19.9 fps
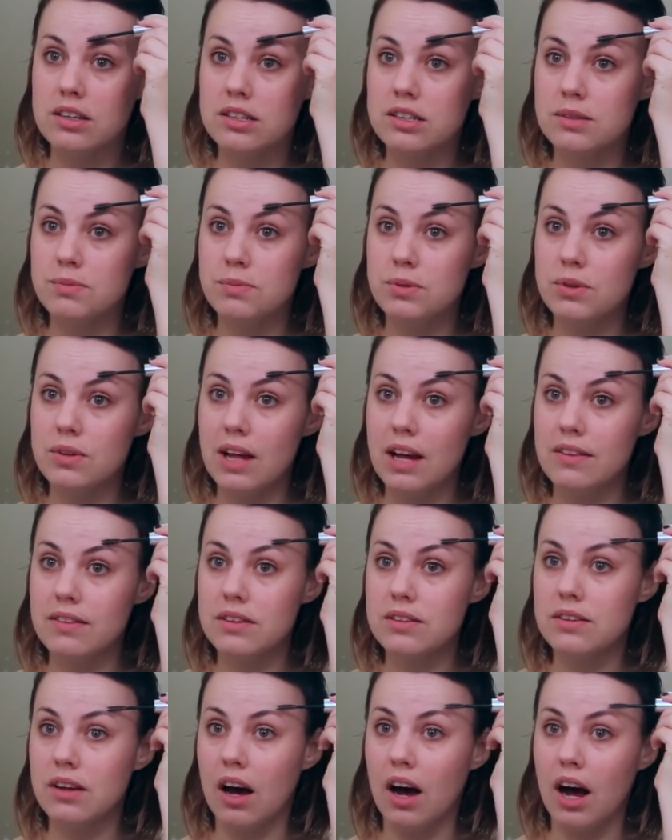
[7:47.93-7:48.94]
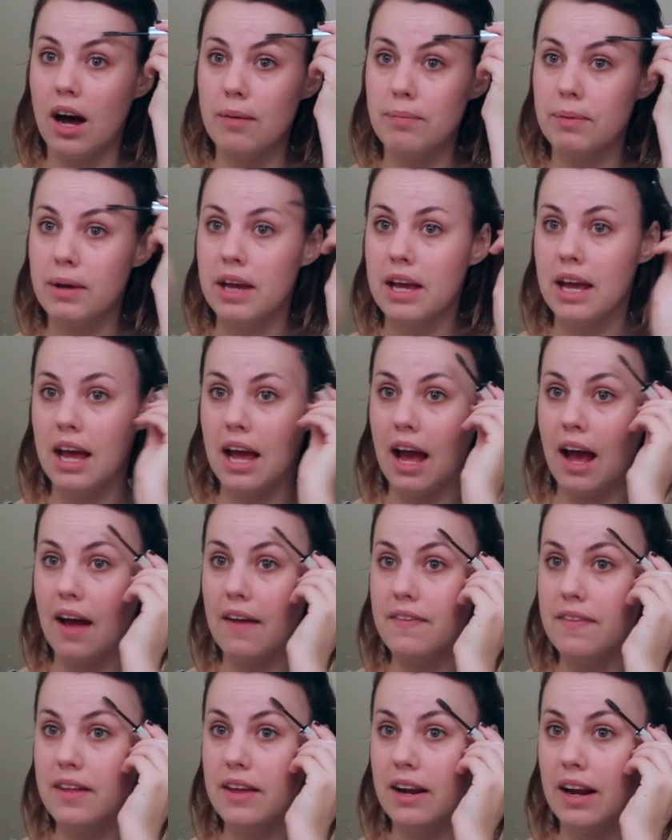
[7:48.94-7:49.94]
smooth out the top,
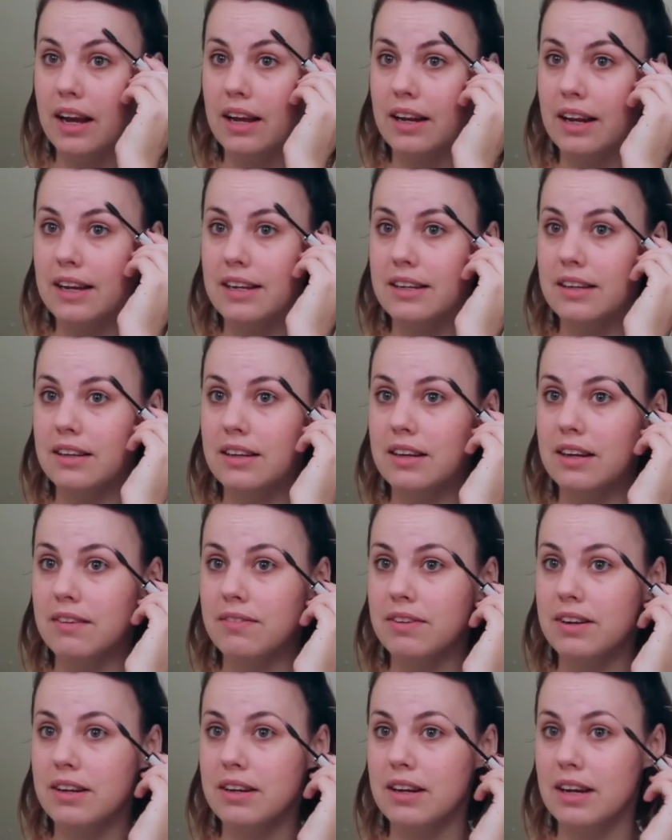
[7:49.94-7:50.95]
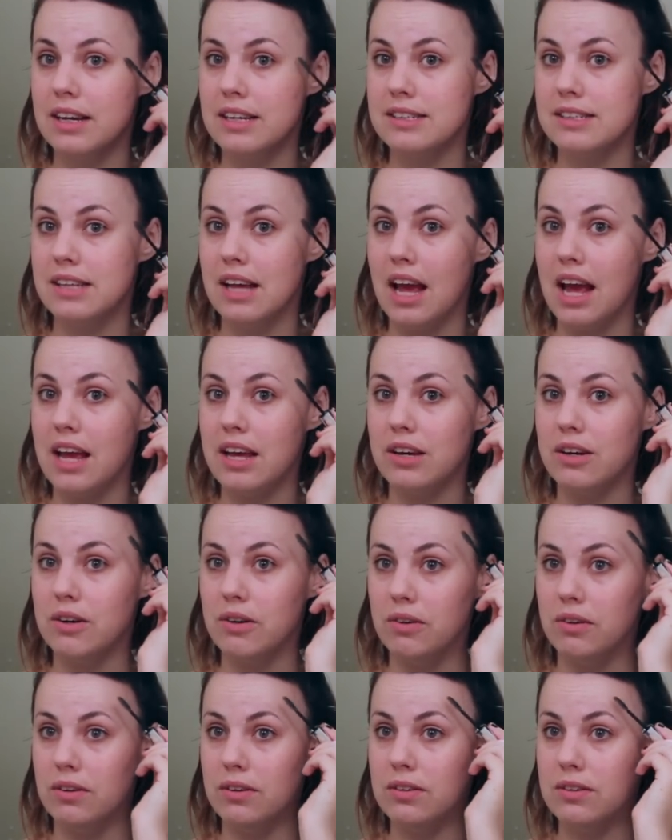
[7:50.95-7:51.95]
and then I give it a nice
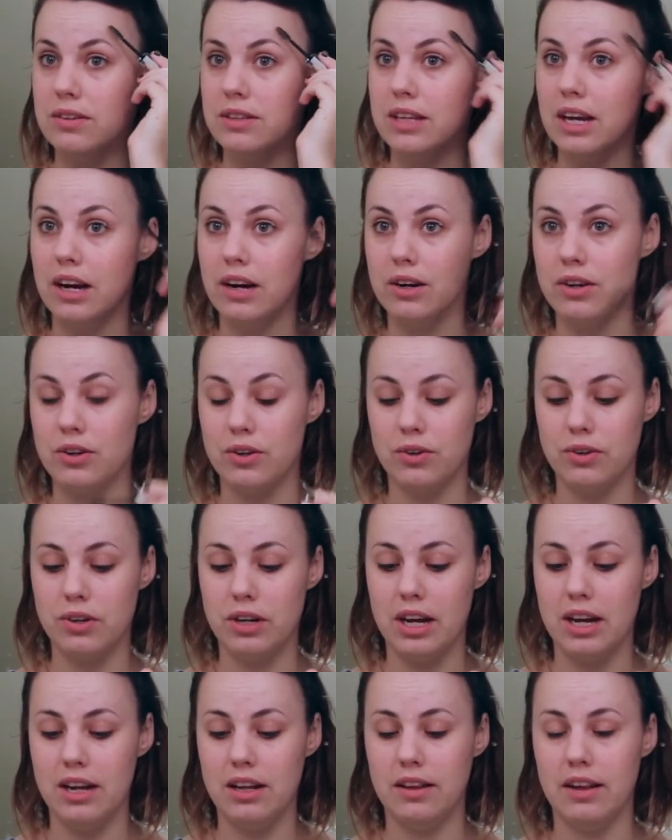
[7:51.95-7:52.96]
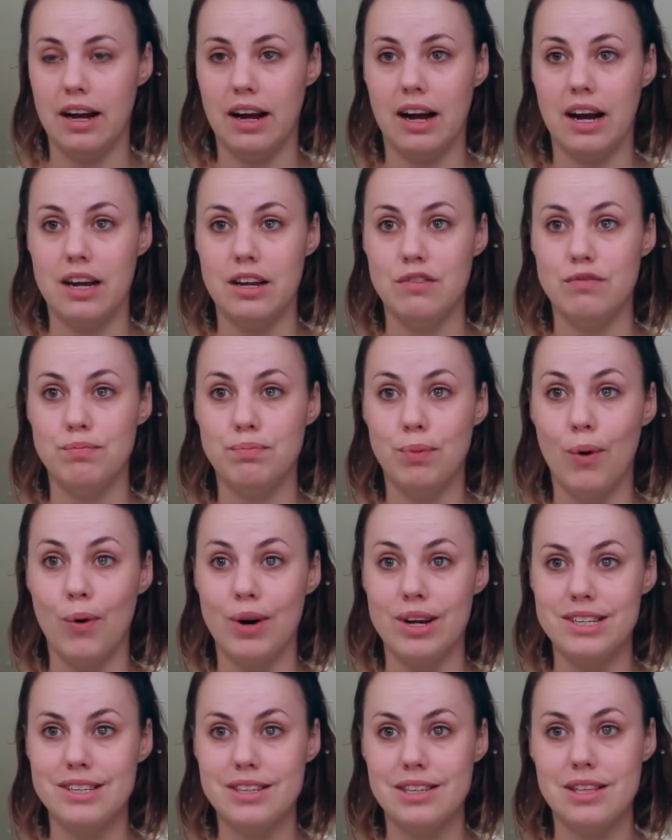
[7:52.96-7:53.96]
angle there to create that kind of
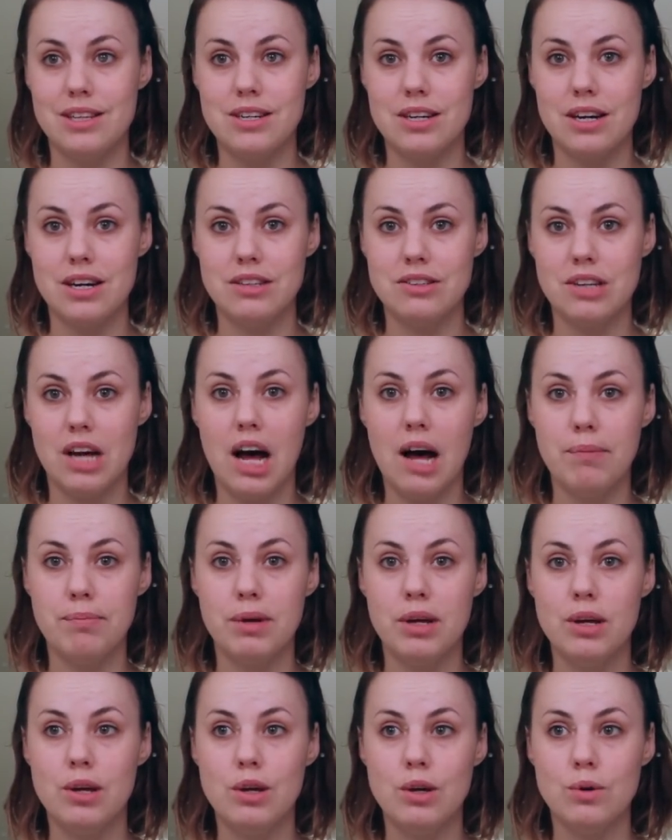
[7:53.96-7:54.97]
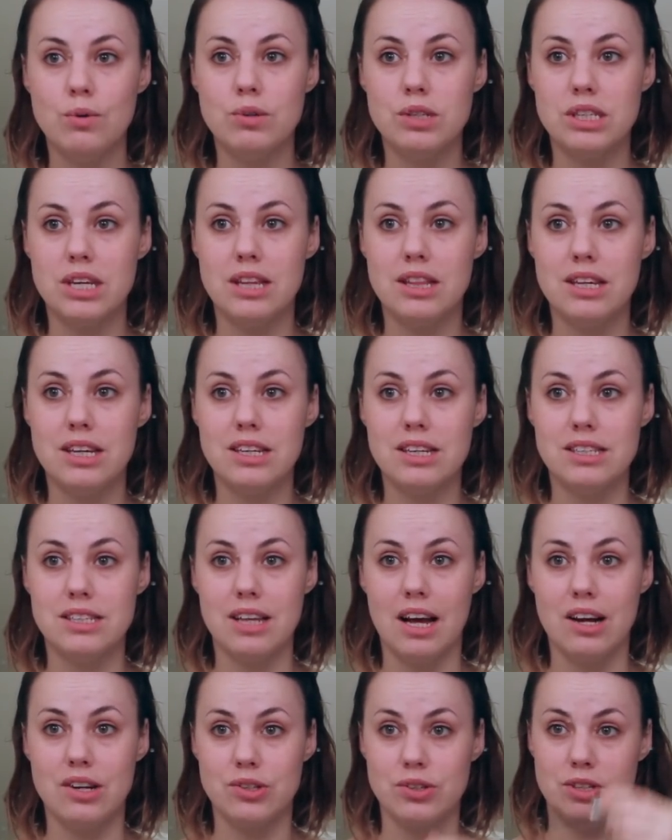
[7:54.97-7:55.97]
pointed look on top, which I think
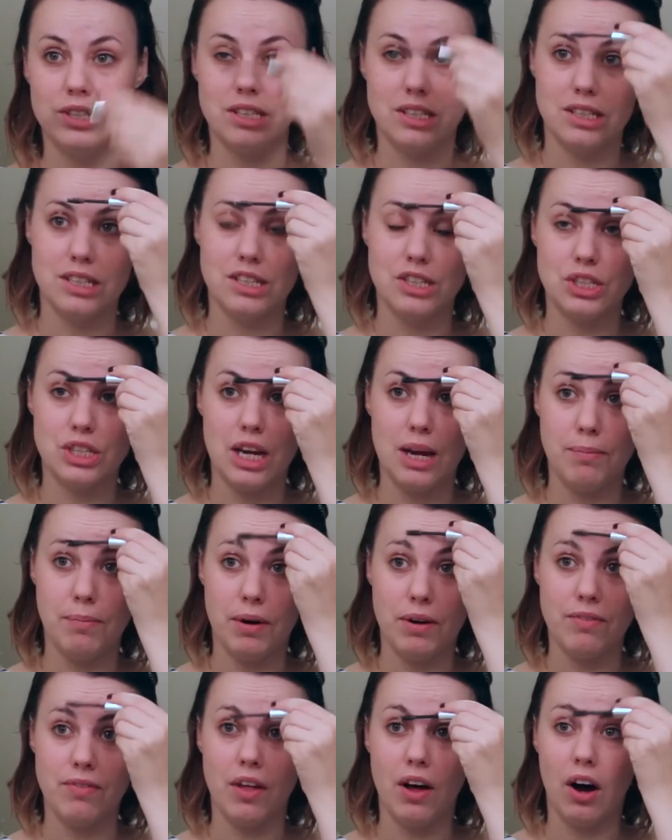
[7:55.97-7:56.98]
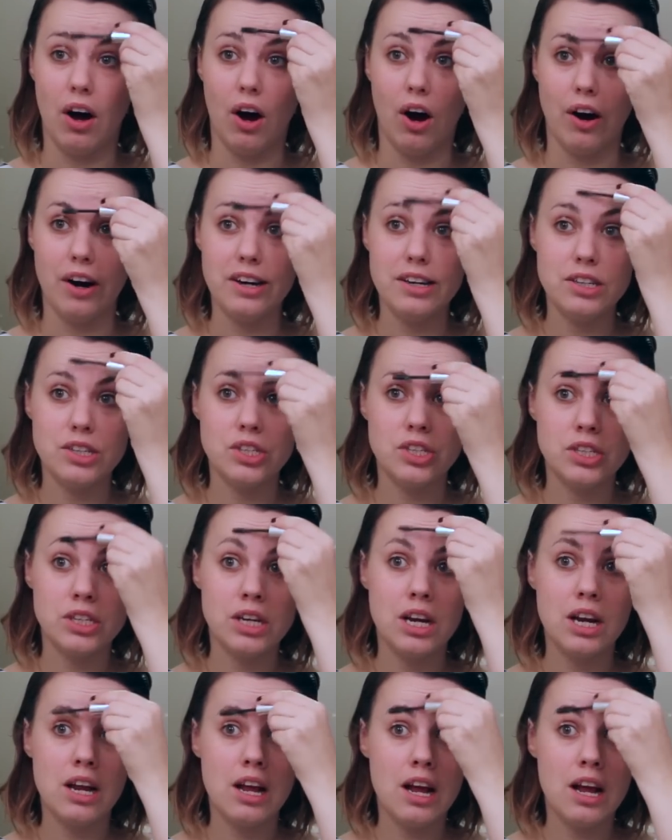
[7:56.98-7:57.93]
exaggerates the shape of the arch.